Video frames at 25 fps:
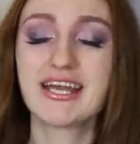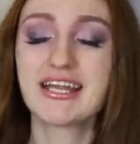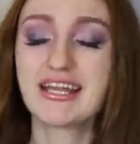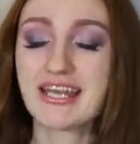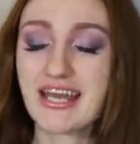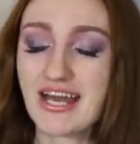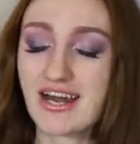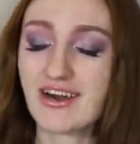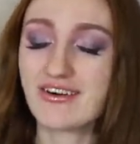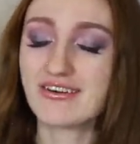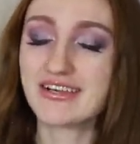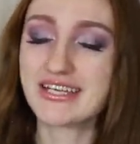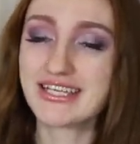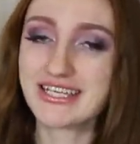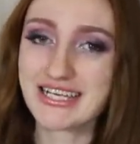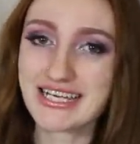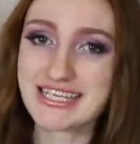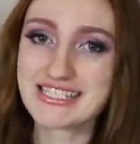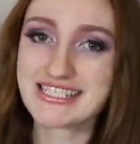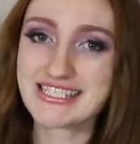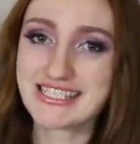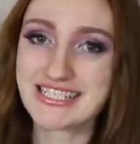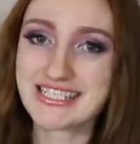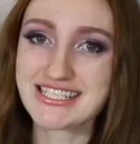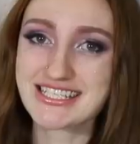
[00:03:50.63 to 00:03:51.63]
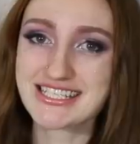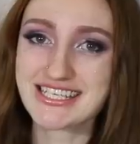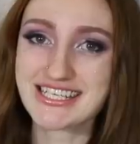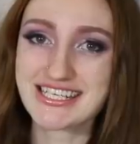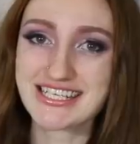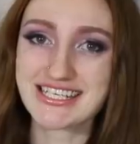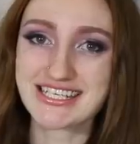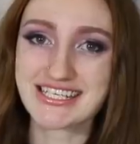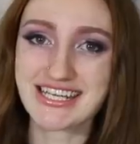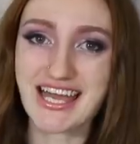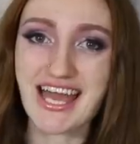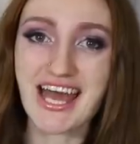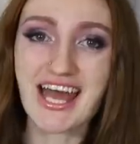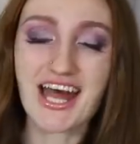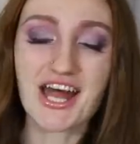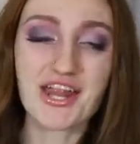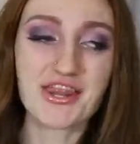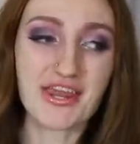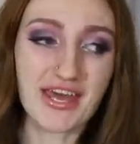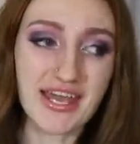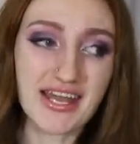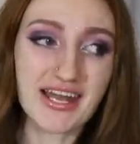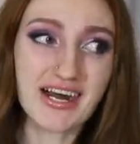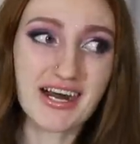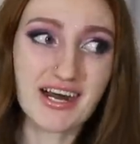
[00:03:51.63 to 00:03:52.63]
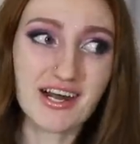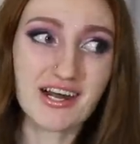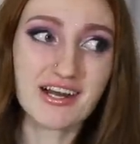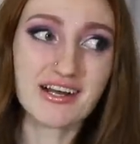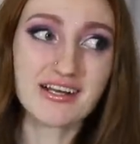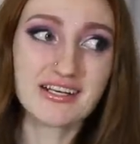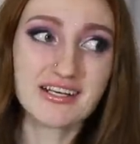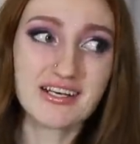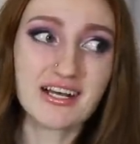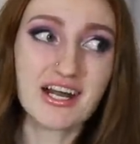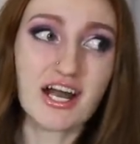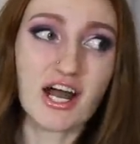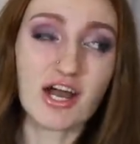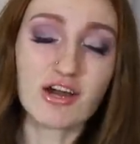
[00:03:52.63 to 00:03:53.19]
Now, yes indeed, they are